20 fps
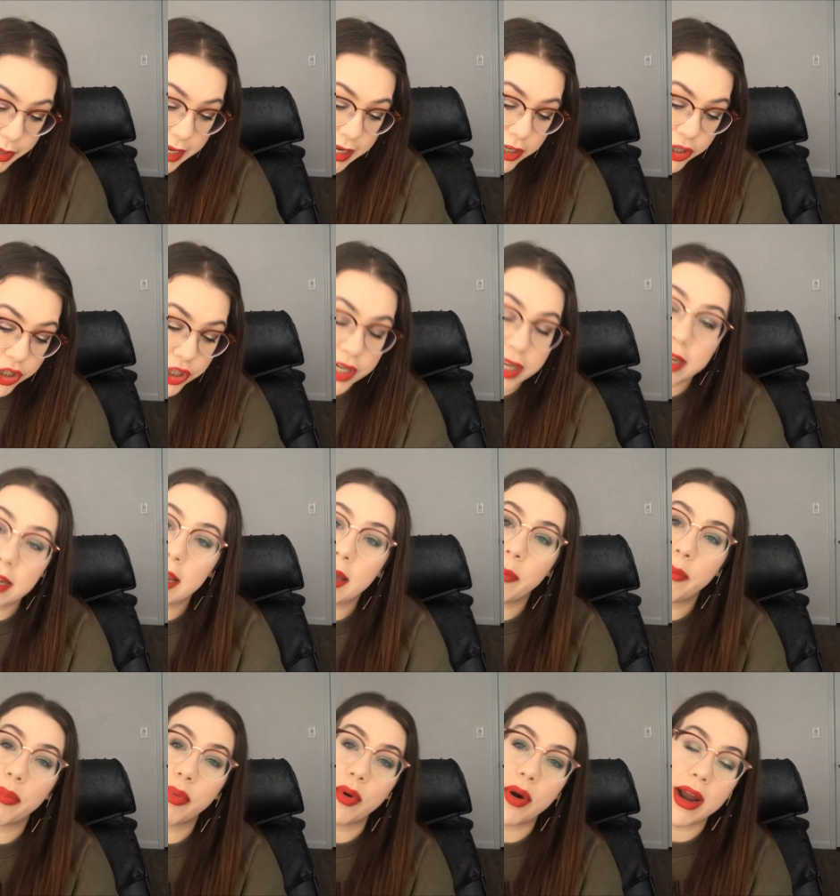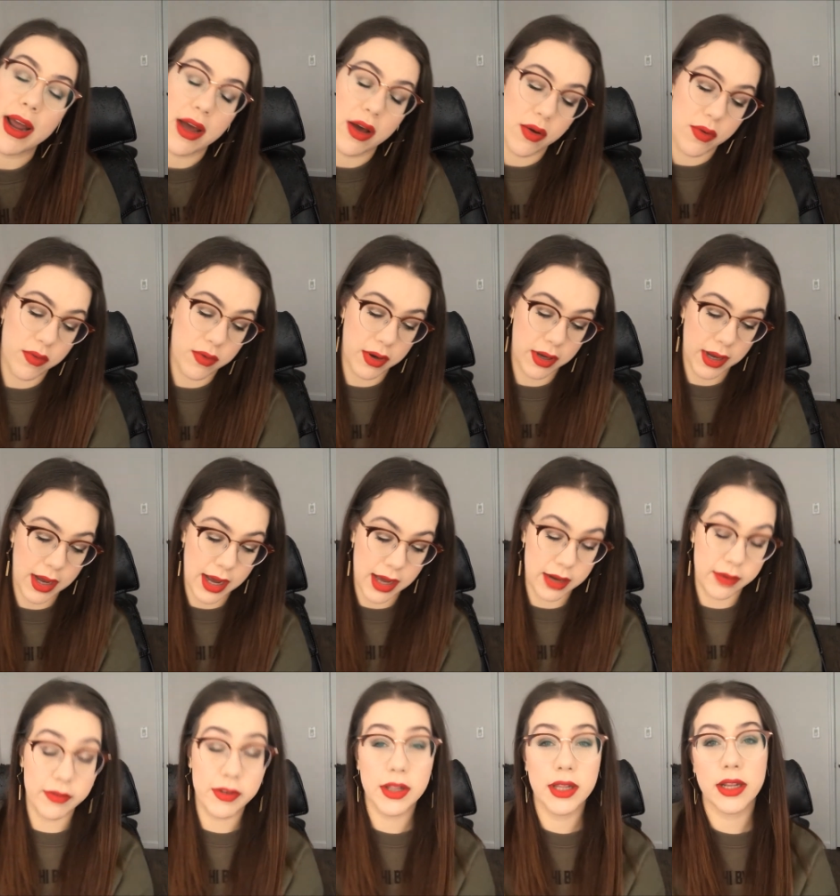peachy brown
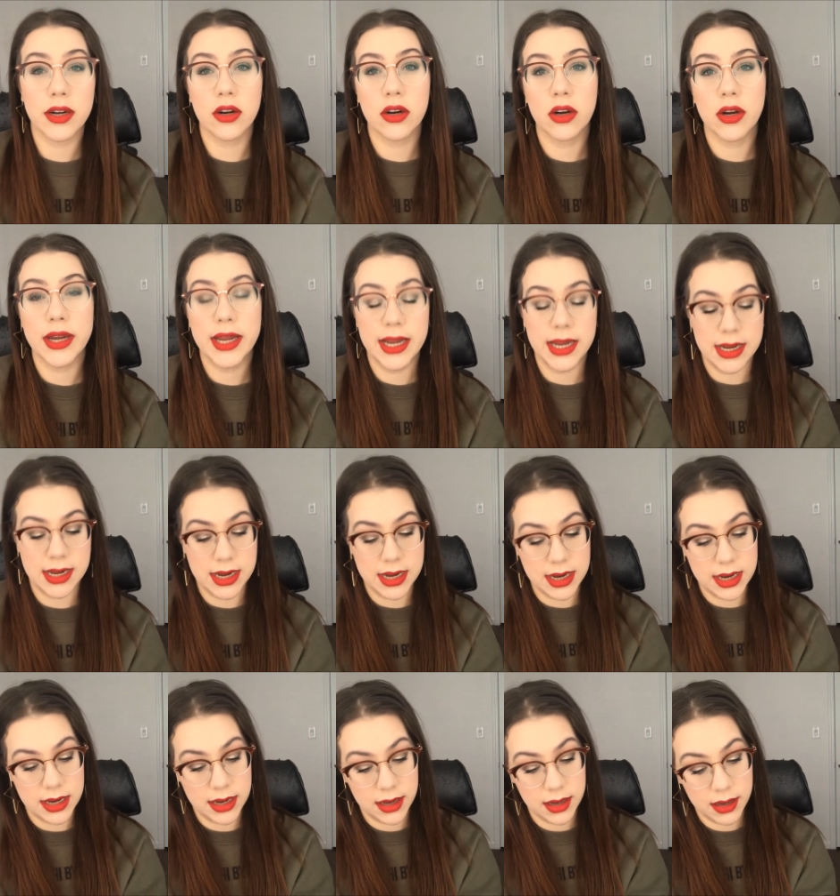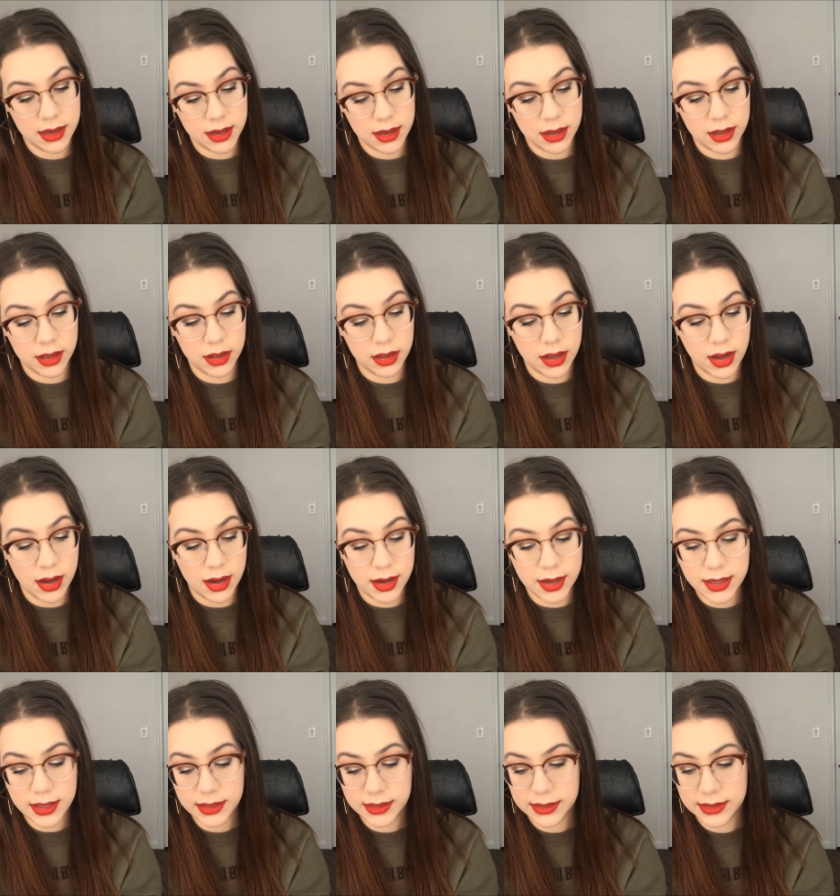kind of glittery
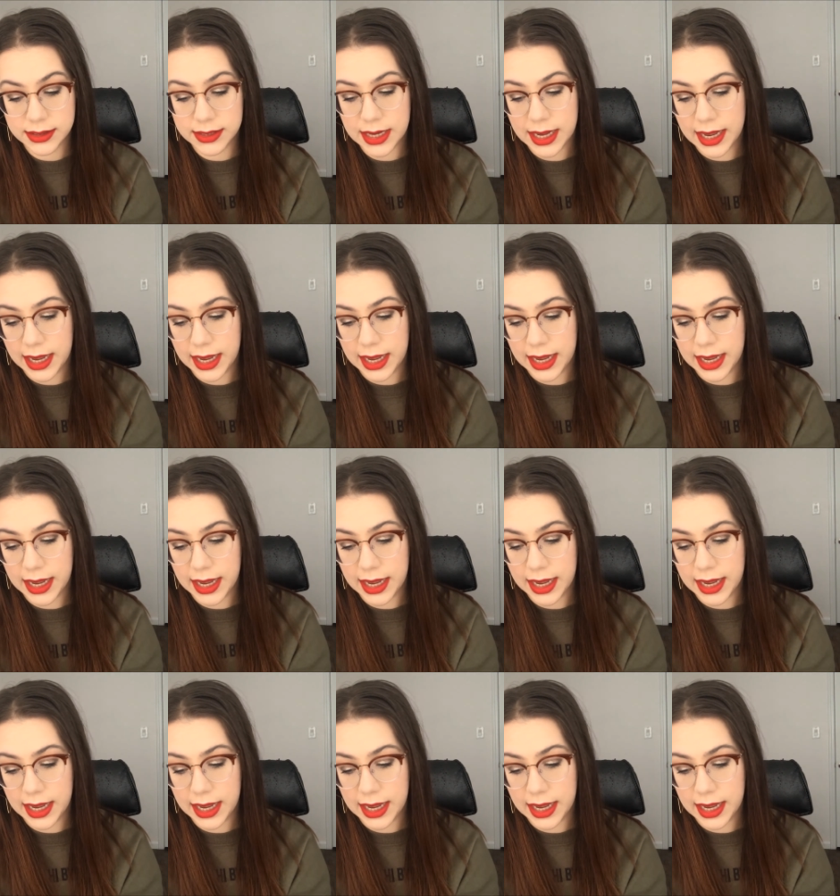gloss,